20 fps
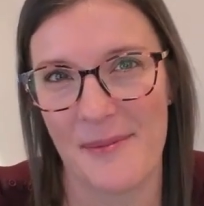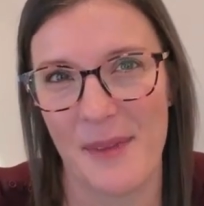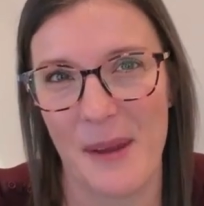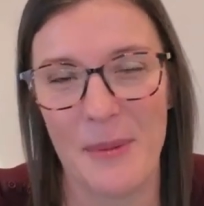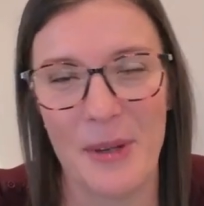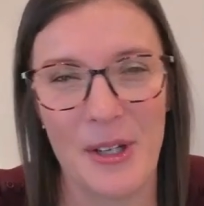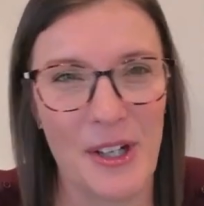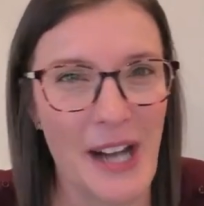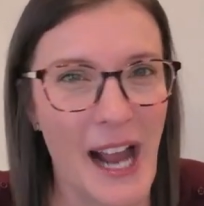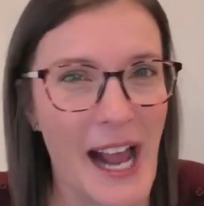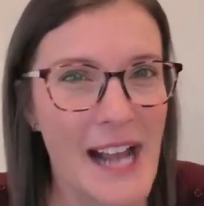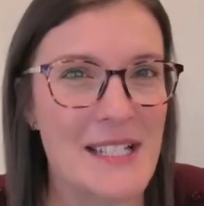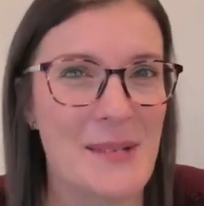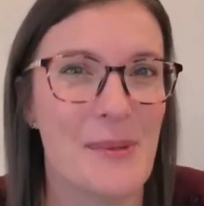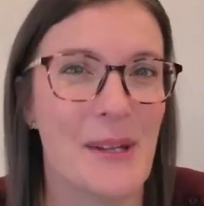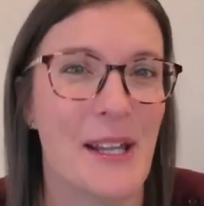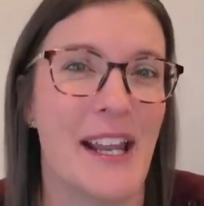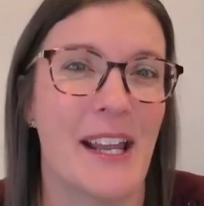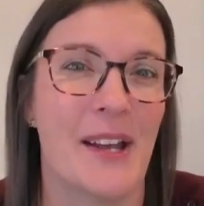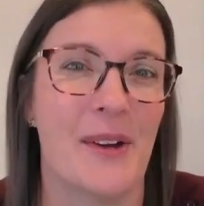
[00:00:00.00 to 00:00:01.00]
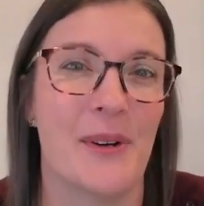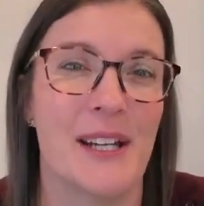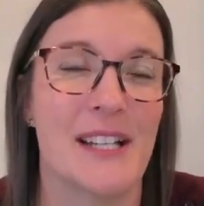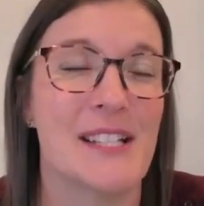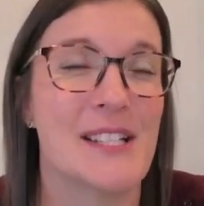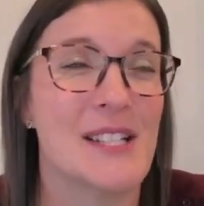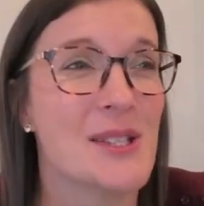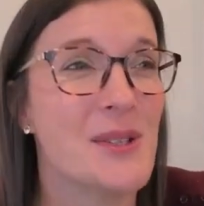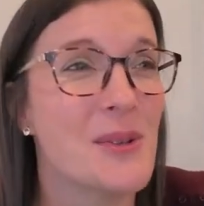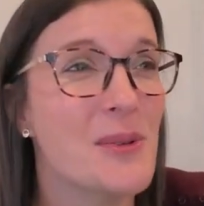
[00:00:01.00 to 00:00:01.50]
Maybe you're contemplating going
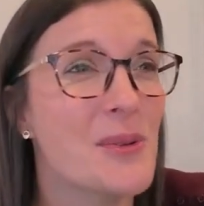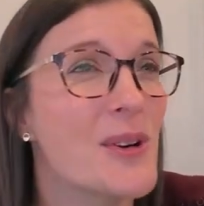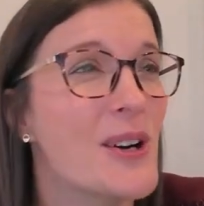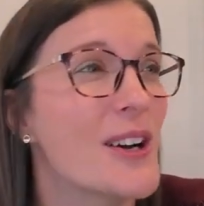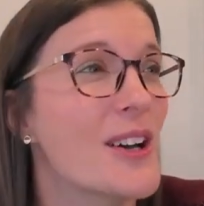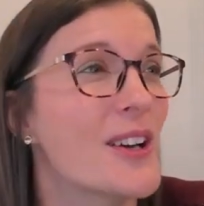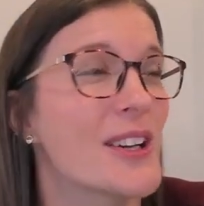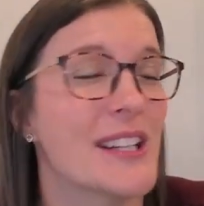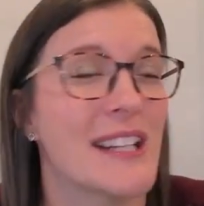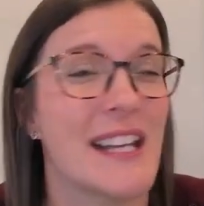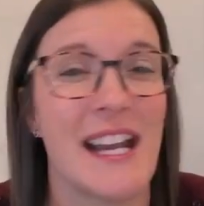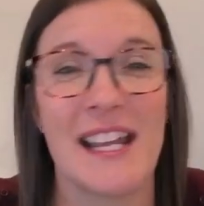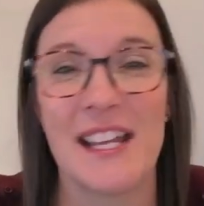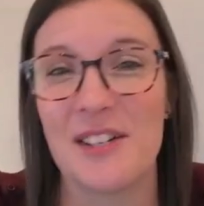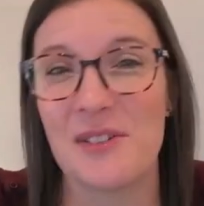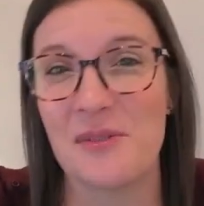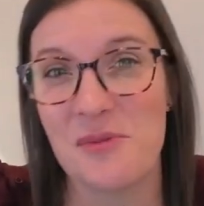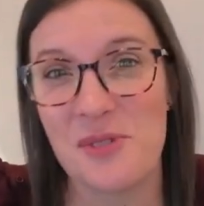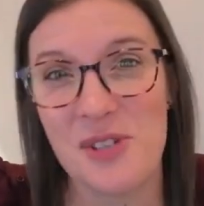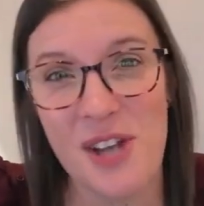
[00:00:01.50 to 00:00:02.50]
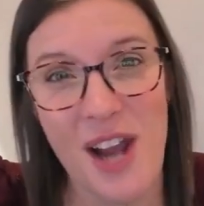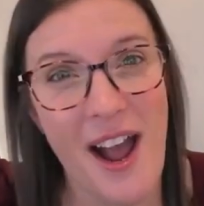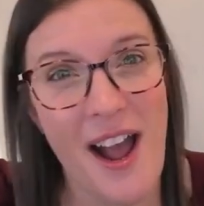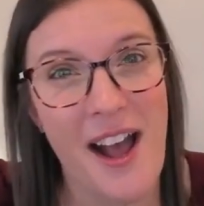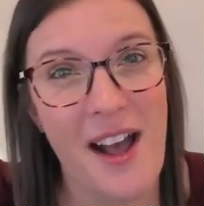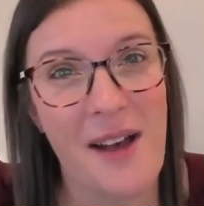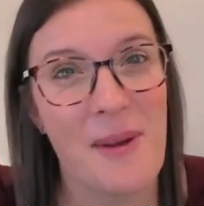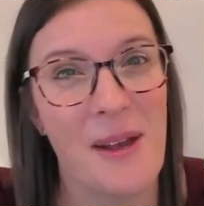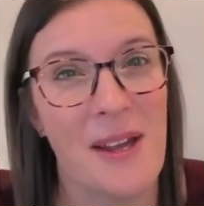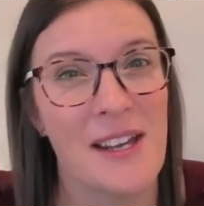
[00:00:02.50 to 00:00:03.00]
to school or getting a new
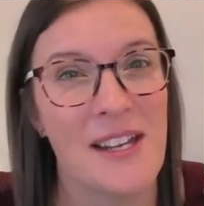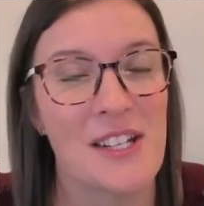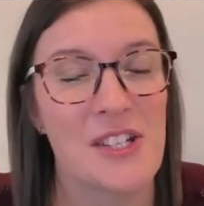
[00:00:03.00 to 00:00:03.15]
job,